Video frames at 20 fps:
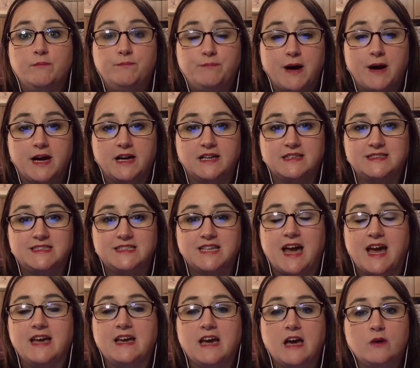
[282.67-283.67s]
But
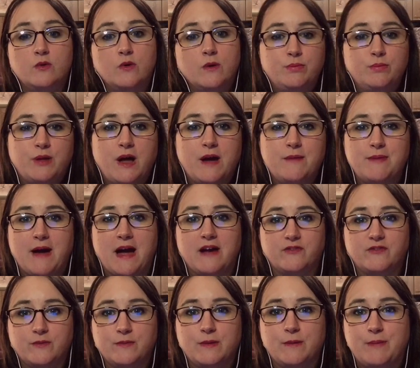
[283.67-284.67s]
I got a reply
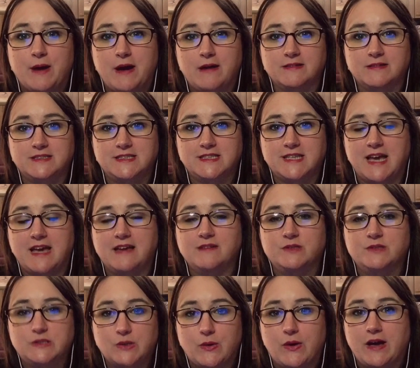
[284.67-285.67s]
back from the parent today.
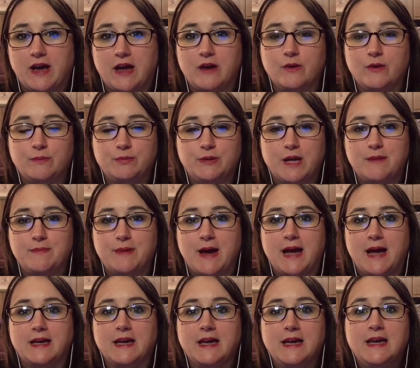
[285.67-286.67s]
So I got a reply
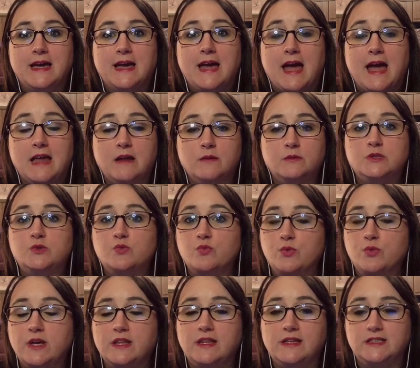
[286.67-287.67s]
back, and it was
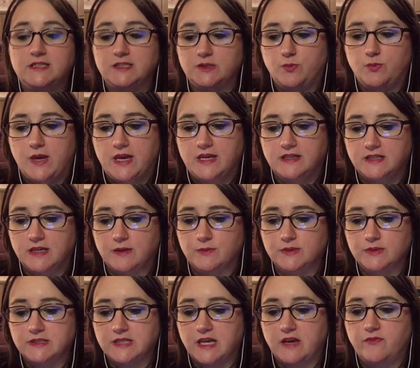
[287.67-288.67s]
really sweet. It
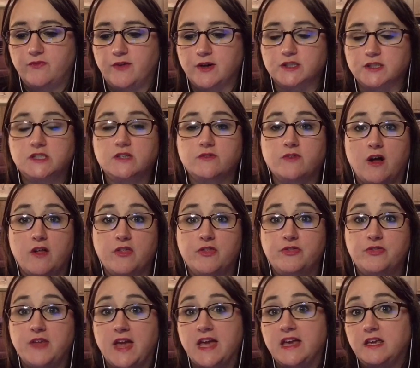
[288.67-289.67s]
was first of all,
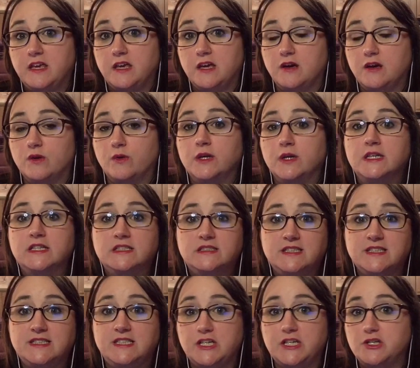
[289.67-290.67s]
thank you
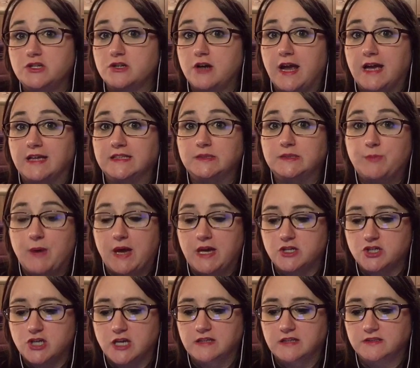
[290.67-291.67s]
to Teacher Ann's
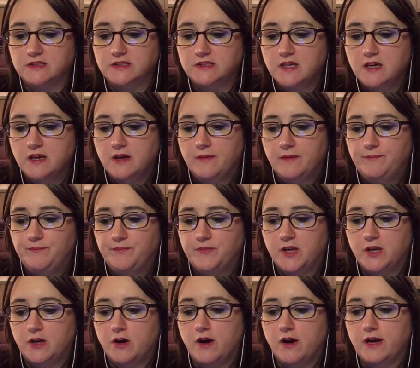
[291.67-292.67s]
patience.
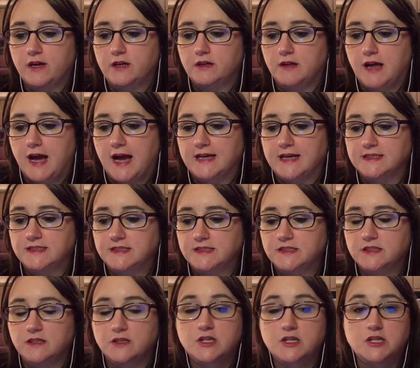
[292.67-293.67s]
The current
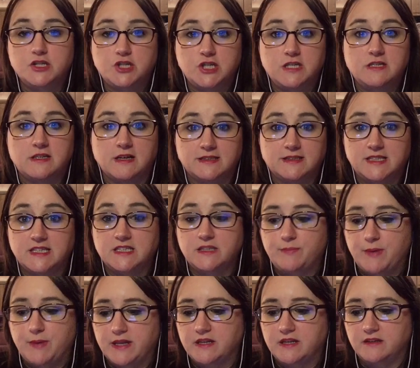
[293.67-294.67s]
class she does
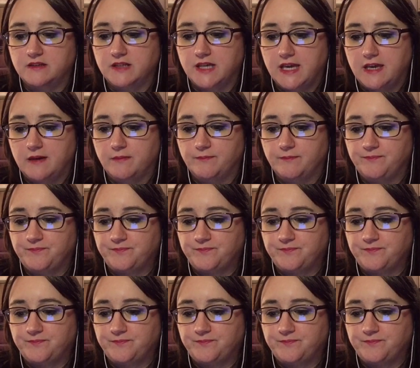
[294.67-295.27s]
independently.